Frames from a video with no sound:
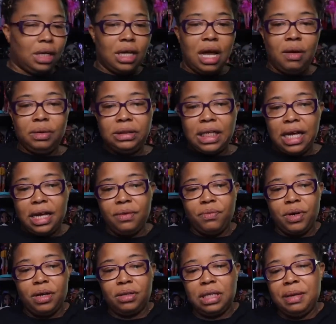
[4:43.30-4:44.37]
I was like,
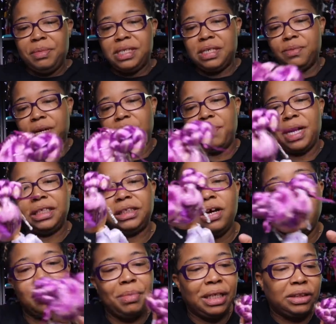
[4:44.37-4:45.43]
well, let me see what everybody's
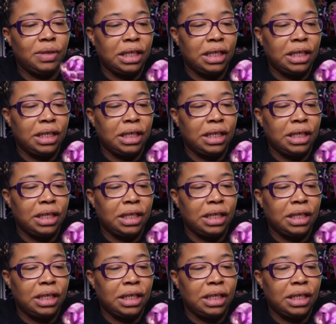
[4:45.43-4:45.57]
talking about.